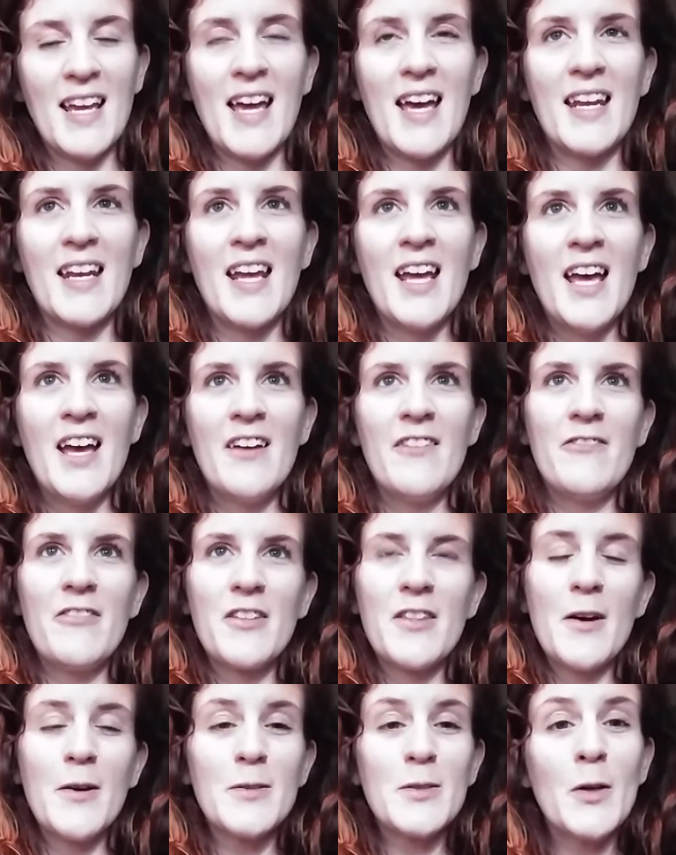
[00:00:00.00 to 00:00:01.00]
And
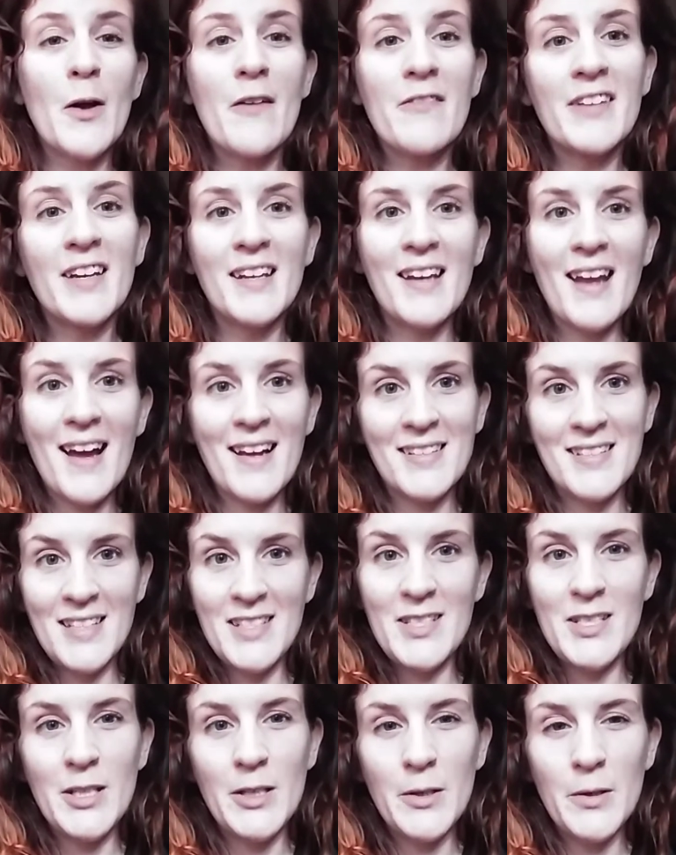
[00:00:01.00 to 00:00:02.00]
for those who have
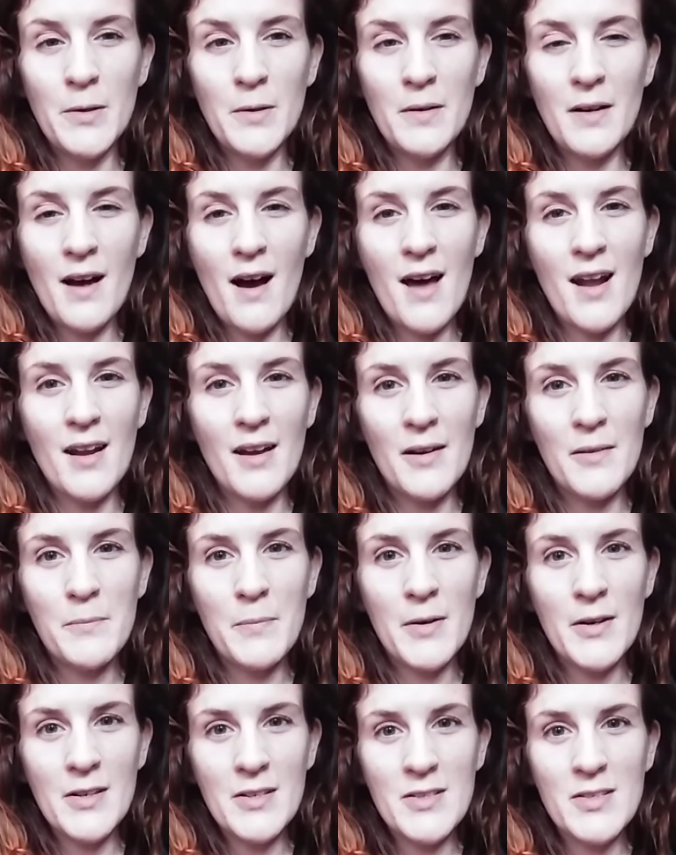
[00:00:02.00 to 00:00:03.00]
connected to on a
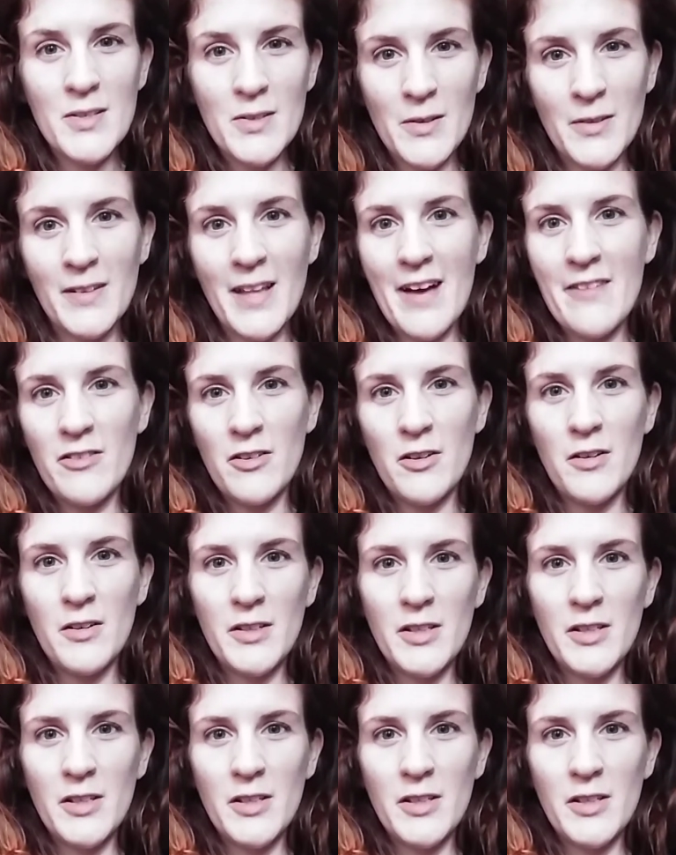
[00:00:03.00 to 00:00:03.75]
personal level,